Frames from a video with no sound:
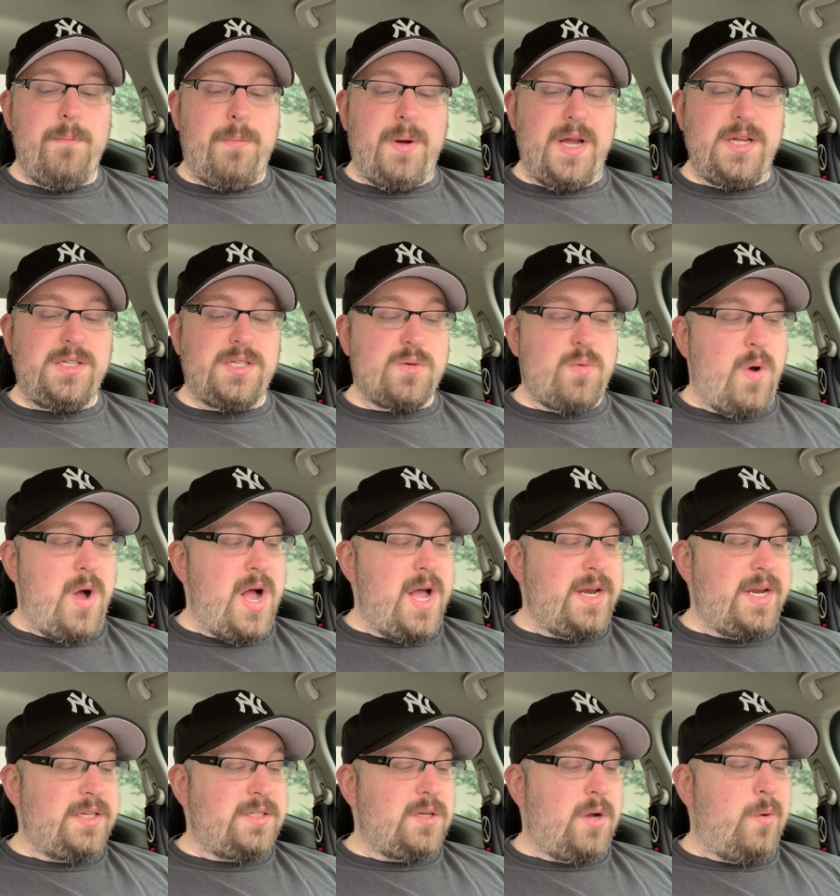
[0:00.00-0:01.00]
Bite
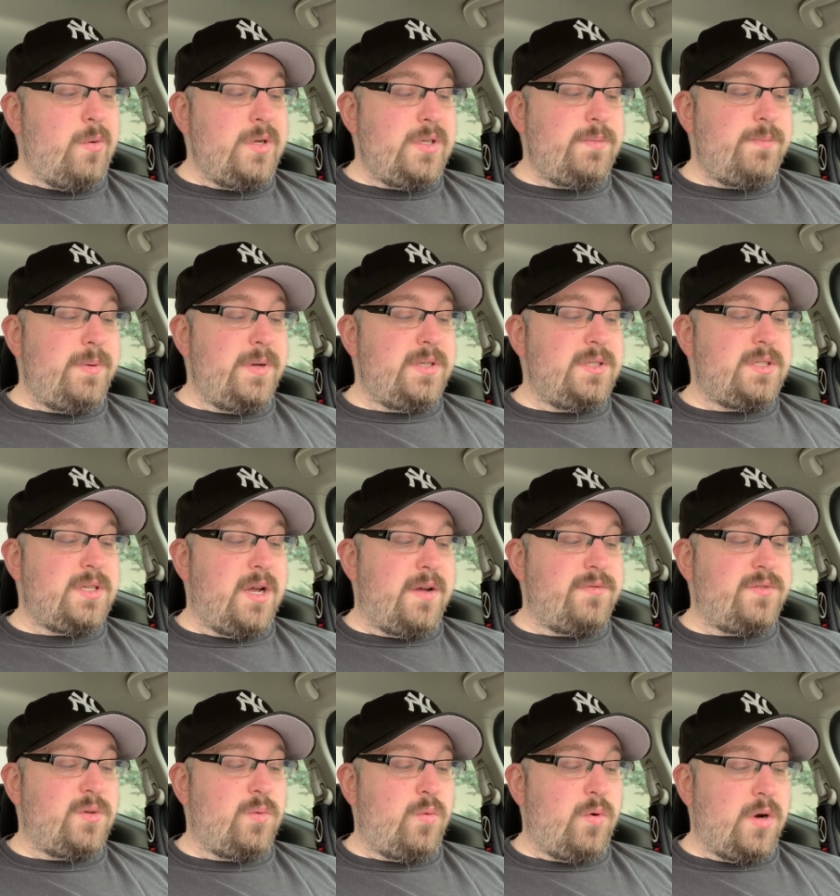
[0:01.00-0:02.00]
Squad has always been
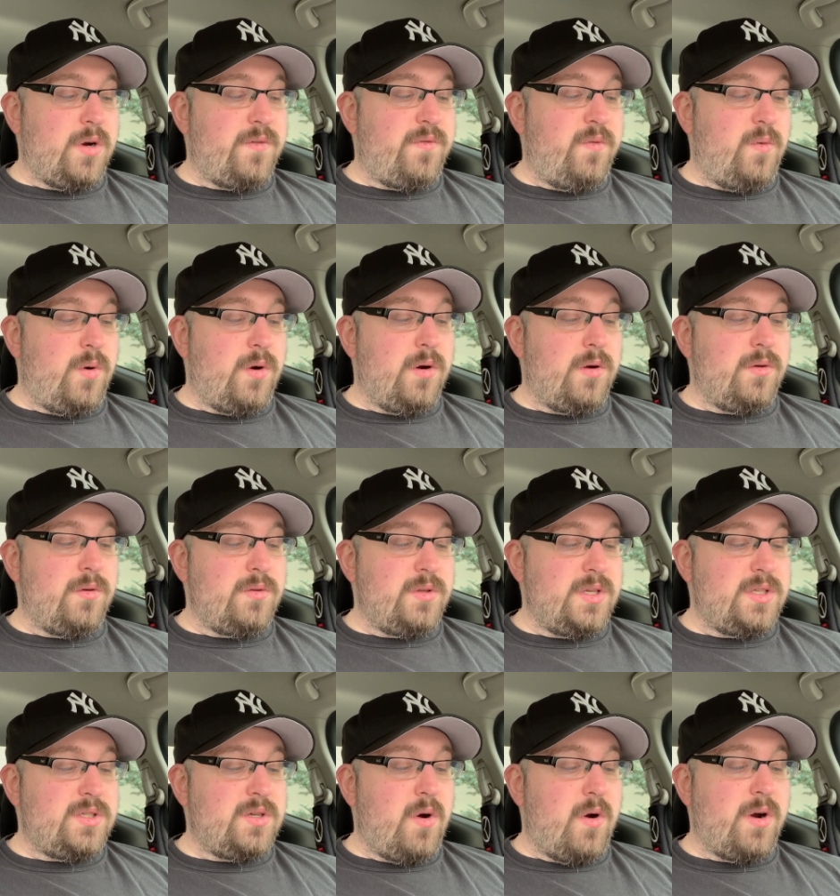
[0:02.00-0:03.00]
tough to work for.
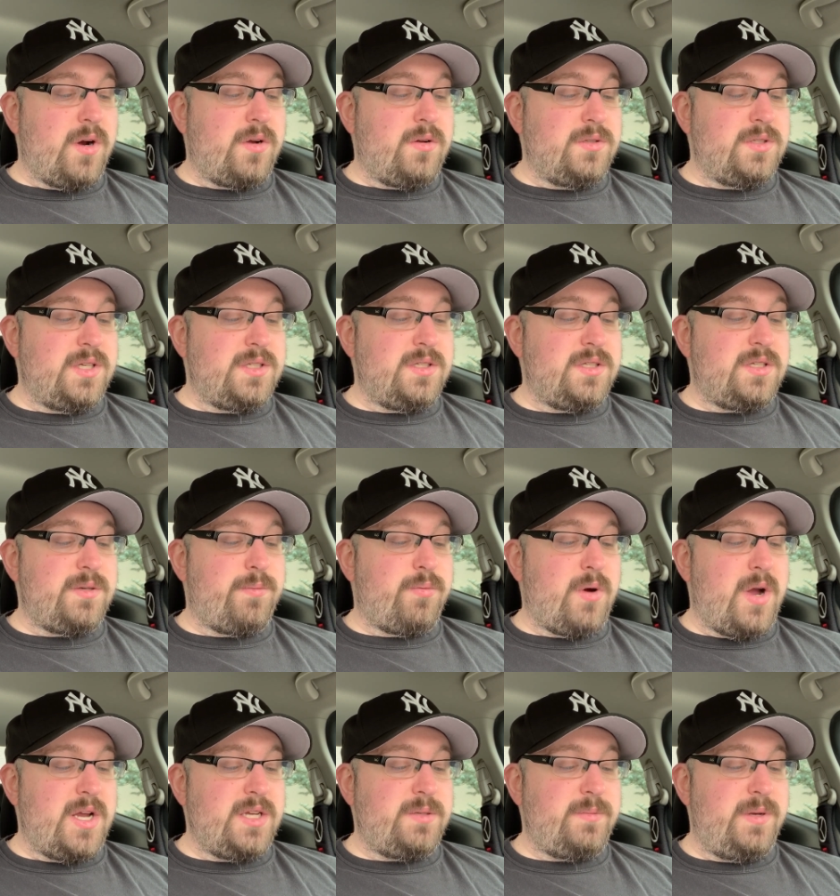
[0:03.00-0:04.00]
This article doesn't
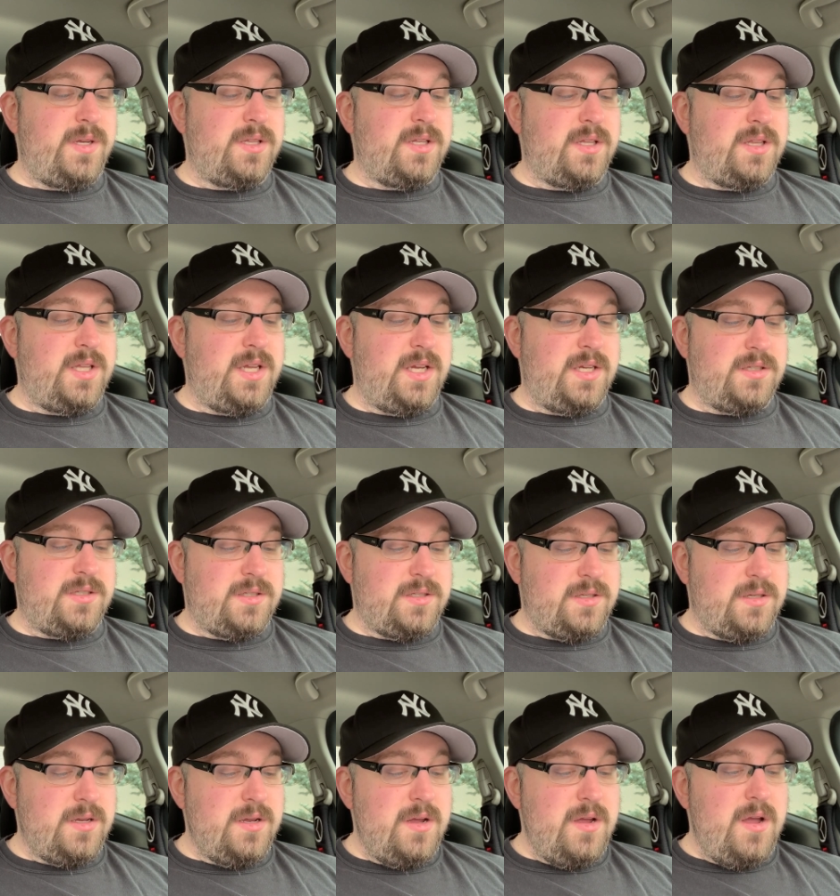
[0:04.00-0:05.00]
surprise me in the
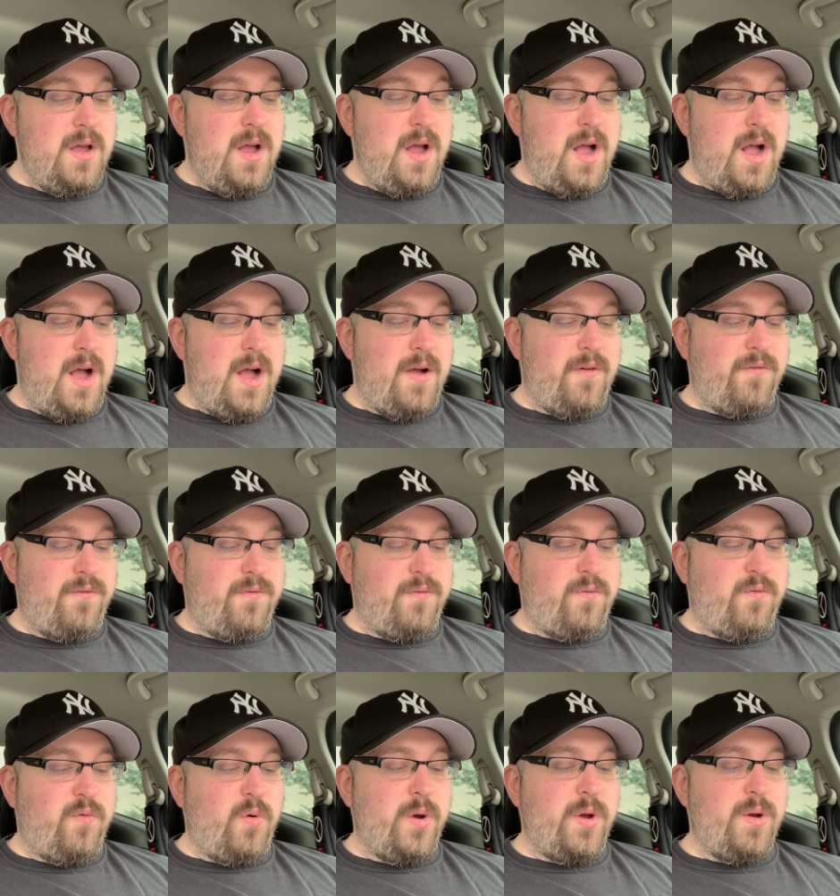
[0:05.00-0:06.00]
least. Uh,
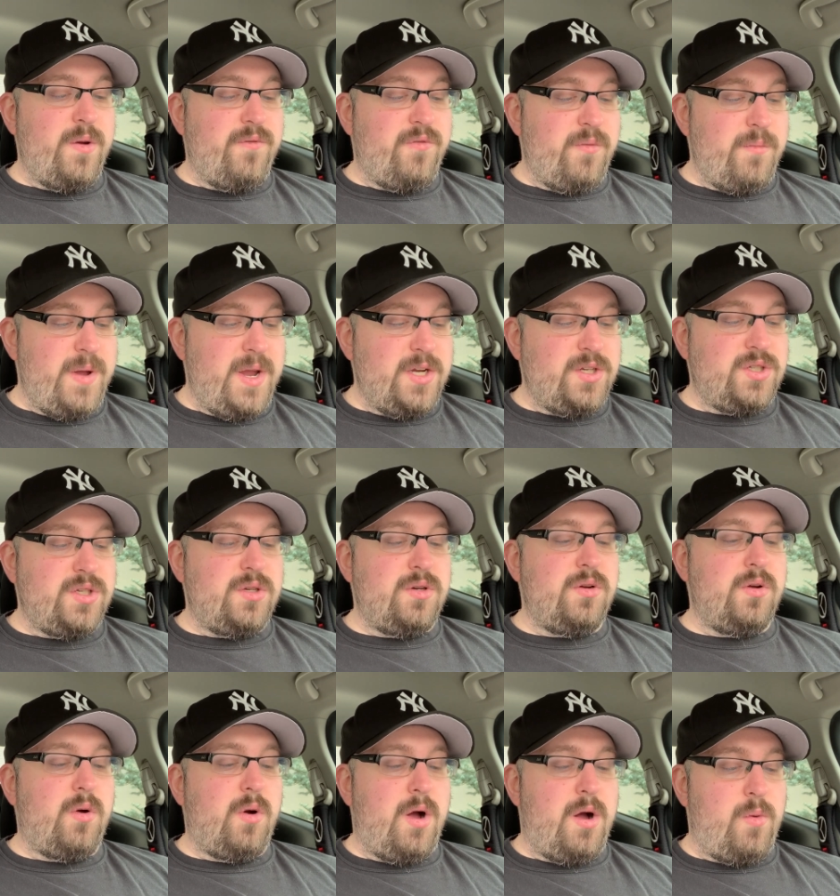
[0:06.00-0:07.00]
for your
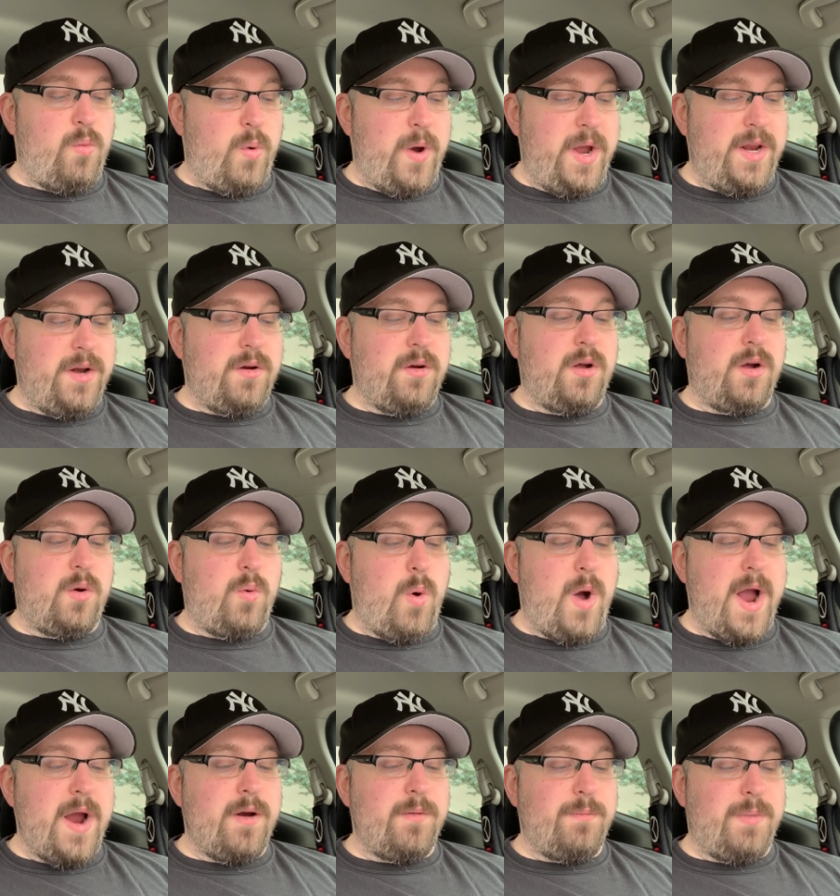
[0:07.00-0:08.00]
information, uh, Waitr
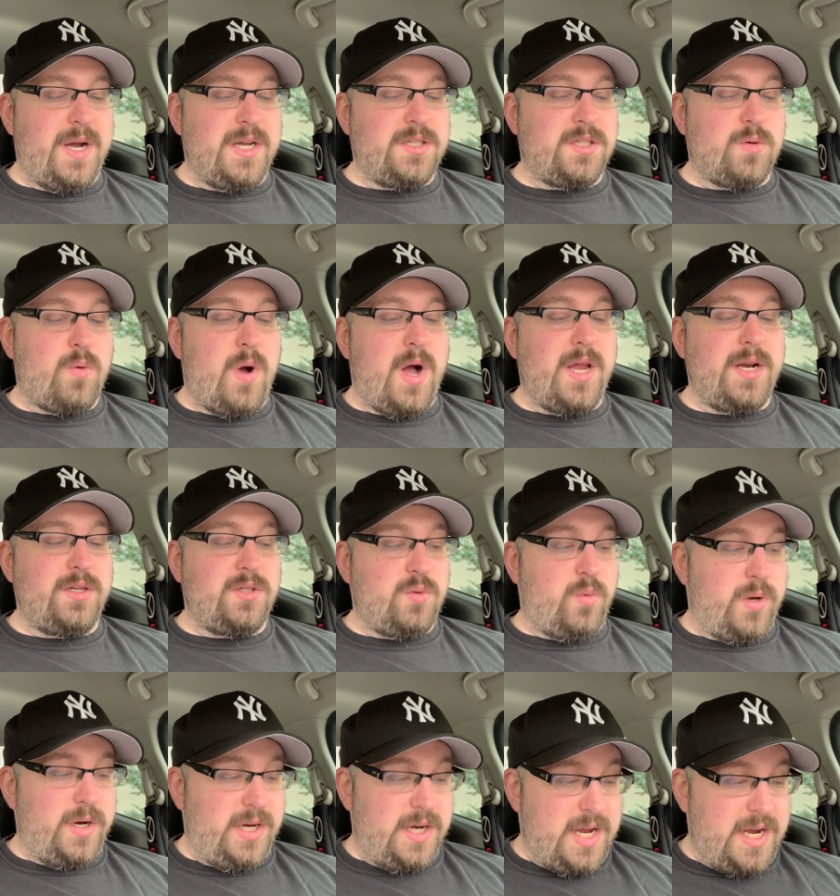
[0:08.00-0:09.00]
acquired Bite Squad in
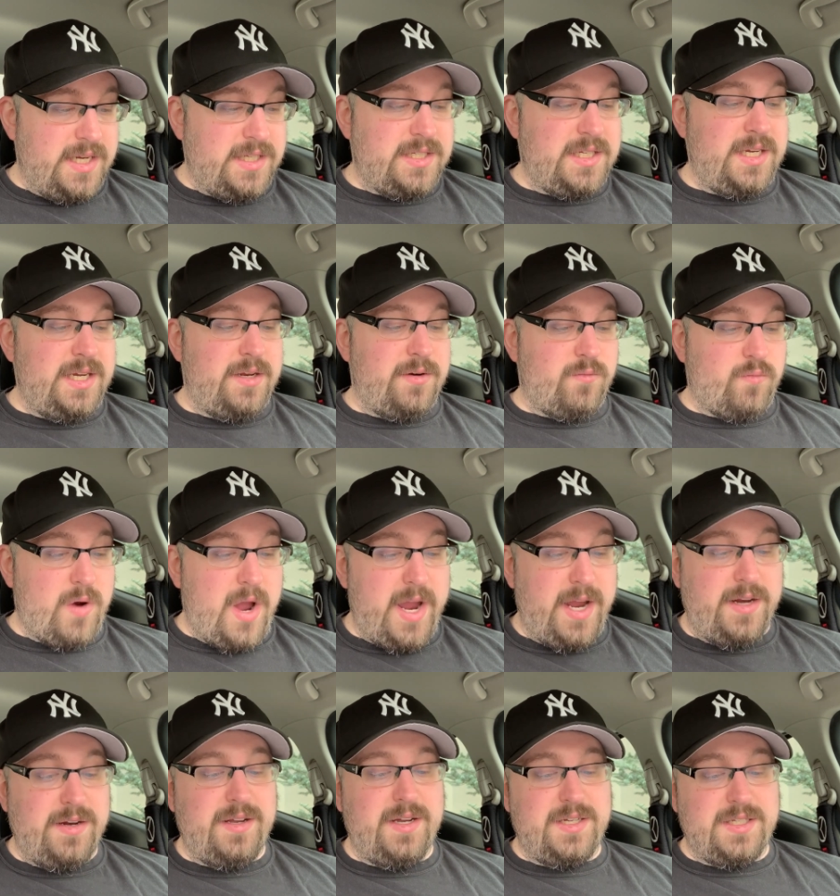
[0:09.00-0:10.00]
2019.
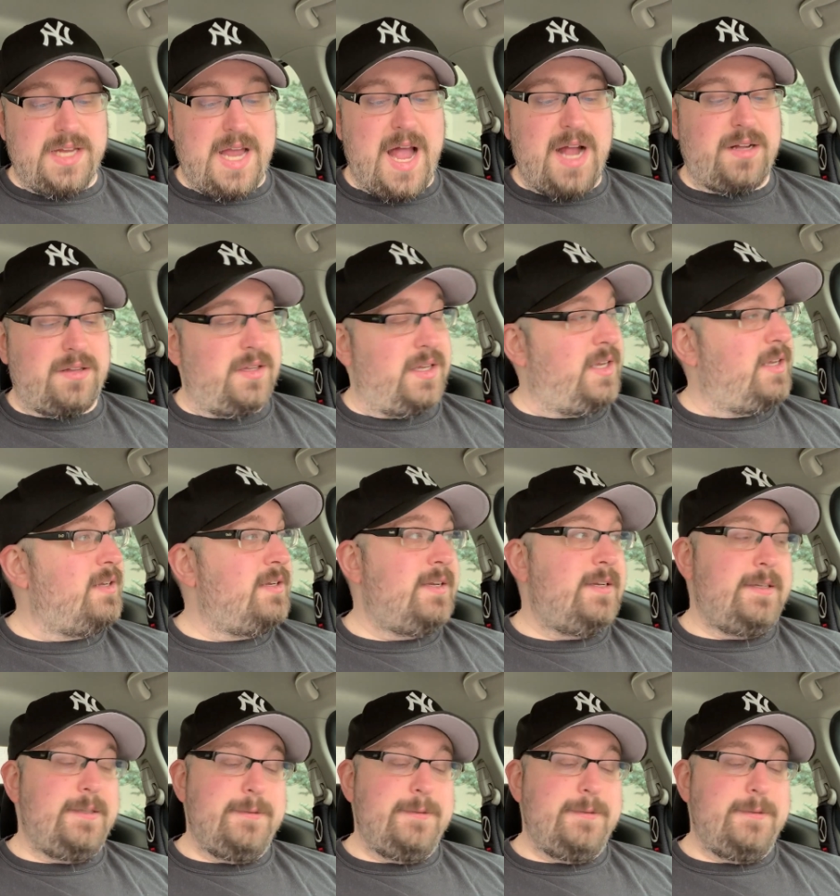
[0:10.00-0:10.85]
Right, exactly.